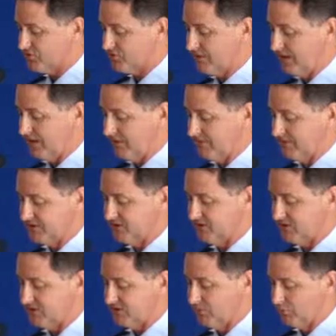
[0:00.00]
your job. He
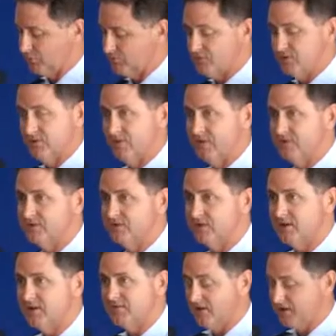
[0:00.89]
said, I want you to run a
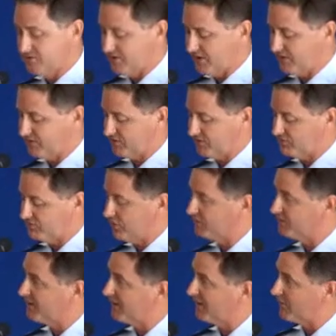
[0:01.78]
safe air traffic
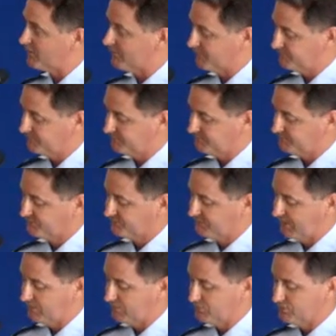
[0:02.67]
control tower.
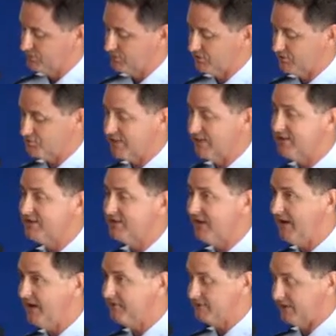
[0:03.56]
I want you to train
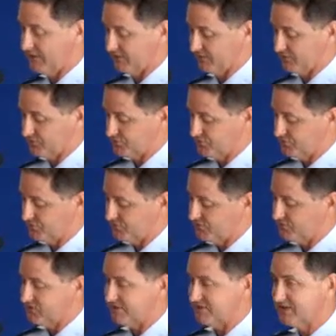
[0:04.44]
the Afghan
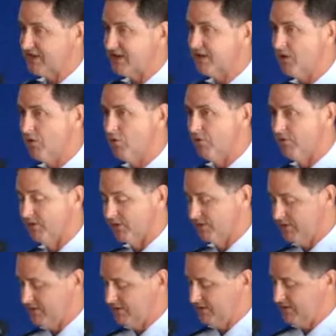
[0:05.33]
controllers to take
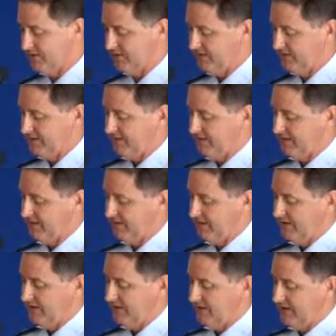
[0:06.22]
over
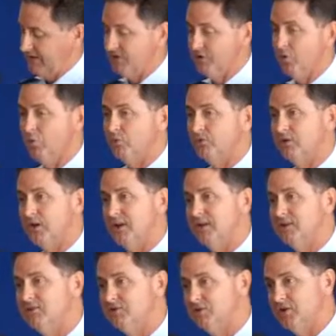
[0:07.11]
and don't
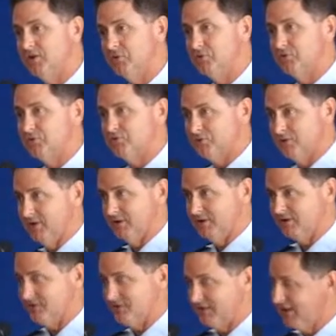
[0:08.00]
delay general
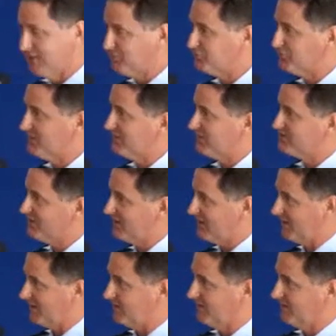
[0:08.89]
Petraeus. And that was my
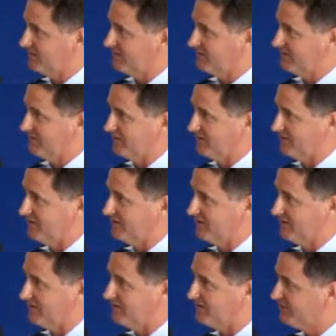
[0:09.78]
job right there,
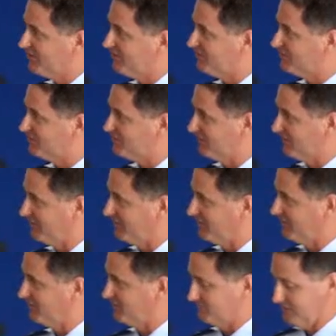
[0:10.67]
in a
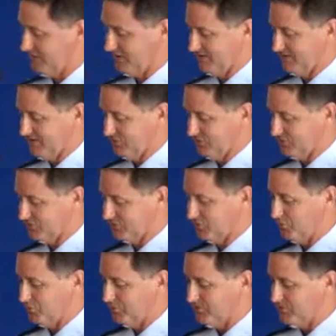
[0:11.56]
nutshell, but it was
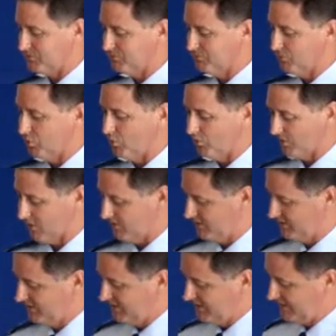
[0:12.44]
so much
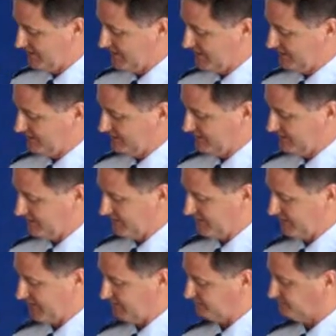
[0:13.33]
more than
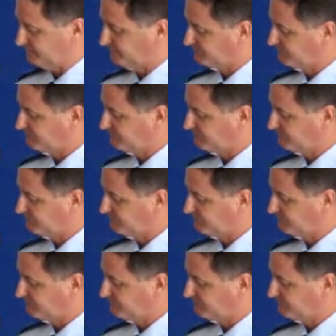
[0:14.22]
that.